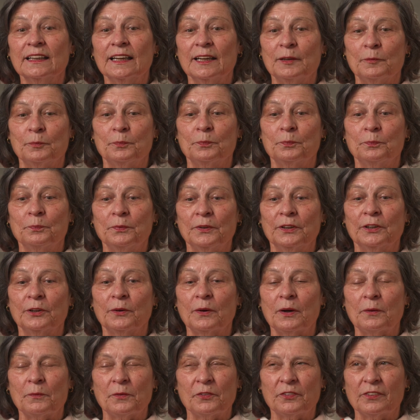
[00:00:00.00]
and
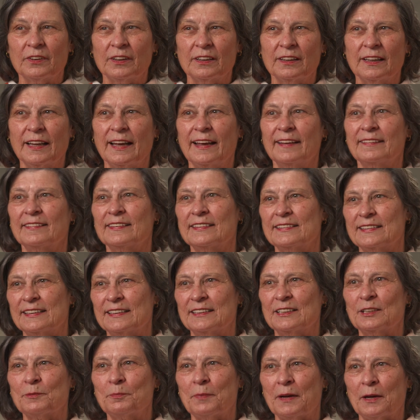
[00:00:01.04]
I was a little
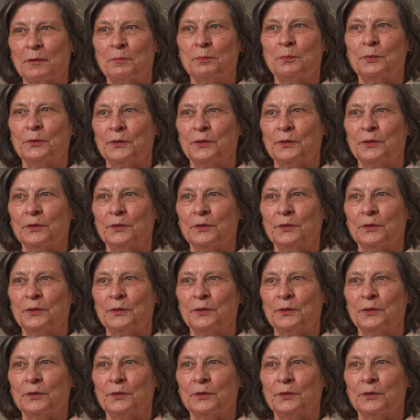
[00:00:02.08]
hesitant about